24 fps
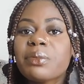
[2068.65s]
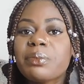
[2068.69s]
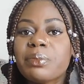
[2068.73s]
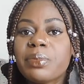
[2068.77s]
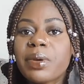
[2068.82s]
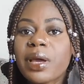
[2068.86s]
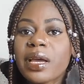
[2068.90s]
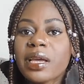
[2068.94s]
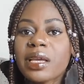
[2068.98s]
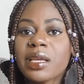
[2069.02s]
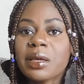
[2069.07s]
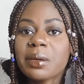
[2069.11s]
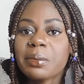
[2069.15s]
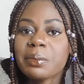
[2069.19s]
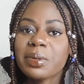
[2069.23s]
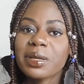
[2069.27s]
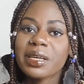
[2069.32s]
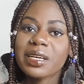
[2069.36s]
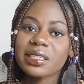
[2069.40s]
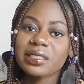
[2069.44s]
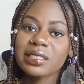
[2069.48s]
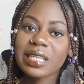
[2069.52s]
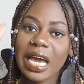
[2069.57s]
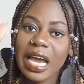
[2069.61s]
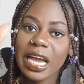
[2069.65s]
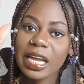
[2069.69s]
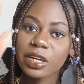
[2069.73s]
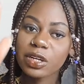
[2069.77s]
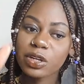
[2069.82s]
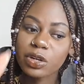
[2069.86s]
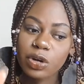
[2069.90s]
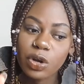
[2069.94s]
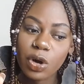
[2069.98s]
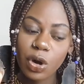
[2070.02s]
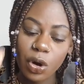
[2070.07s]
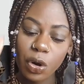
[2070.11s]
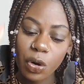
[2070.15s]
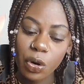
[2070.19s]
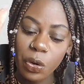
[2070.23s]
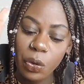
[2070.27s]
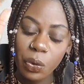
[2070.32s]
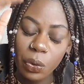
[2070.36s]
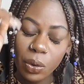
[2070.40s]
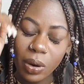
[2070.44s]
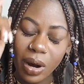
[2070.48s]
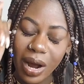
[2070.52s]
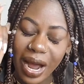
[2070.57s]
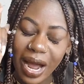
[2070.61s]
begging because I
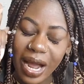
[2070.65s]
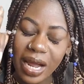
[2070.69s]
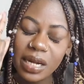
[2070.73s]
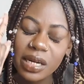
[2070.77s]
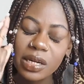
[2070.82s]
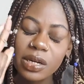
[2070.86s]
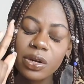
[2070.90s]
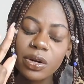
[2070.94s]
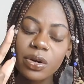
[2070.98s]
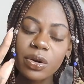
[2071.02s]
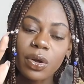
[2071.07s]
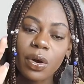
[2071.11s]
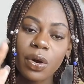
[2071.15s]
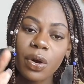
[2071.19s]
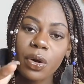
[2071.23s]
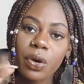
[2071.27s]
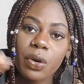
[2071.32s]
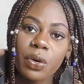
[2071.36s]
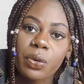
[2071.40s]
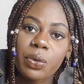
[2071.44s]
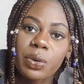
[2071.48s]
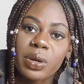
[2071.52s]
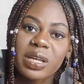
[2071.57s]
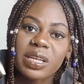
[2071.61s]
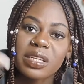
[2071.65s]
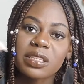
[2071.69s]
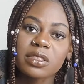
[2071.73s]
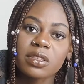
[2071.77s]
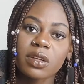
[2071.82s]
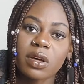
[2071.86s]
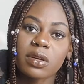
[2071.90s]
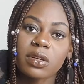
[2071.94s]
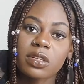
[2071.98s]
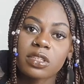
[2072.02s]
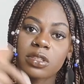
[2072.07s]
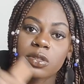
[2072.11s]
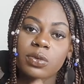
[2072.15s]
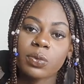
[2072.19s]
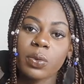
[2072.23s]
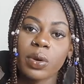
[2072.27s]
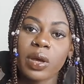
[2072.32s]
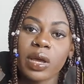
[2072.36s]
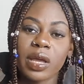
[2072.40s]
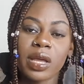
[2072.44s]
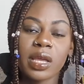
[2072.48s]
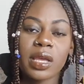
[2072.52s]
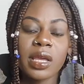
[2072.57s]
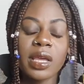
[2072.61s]
know it's on its
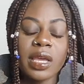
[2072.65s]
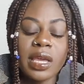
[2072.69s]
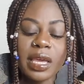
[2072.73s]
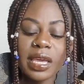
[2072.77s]
way.